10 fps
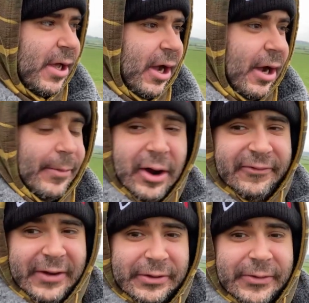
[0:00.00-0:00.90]
Um, I
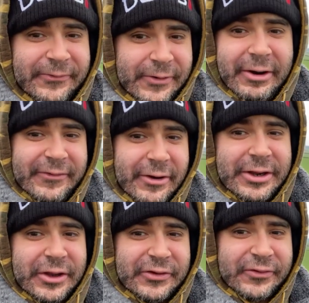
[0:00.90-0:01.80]
found them very, very
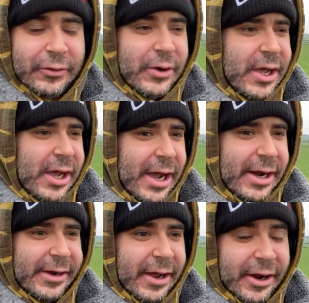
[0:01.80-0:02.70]
useful.
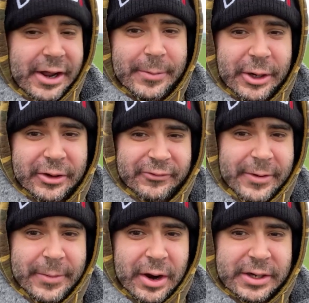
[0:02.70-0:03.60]
And uh, I know my good
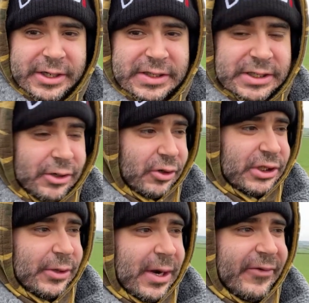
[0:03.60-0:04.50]
friend Marcus at
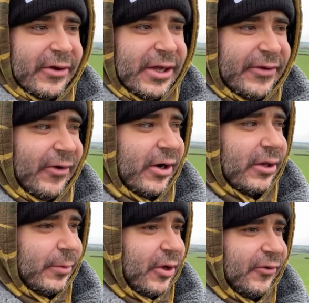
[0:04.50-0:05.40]
Notch211, he's finding
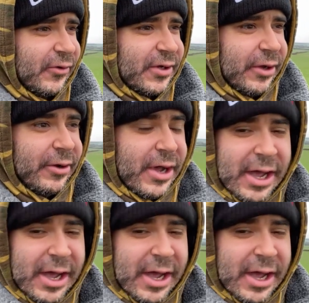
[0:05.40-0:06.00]
them useful too.